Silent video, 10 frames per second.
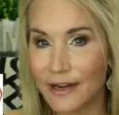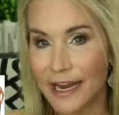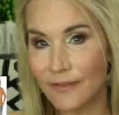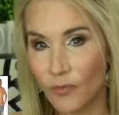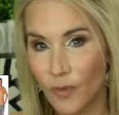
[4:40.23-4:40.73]
I
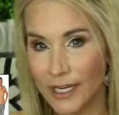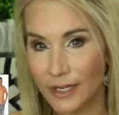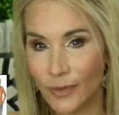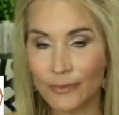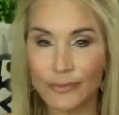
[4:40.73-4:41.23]
have one
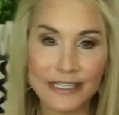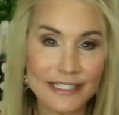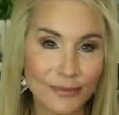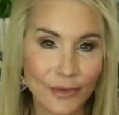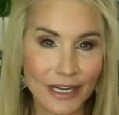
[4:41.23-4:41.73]
in one
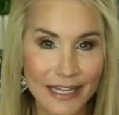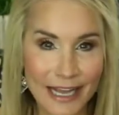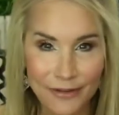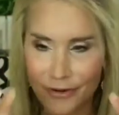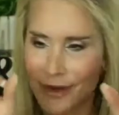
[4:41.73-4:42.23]
breast and one in the
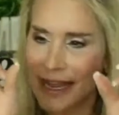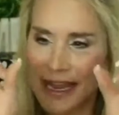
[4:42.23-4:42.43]
other.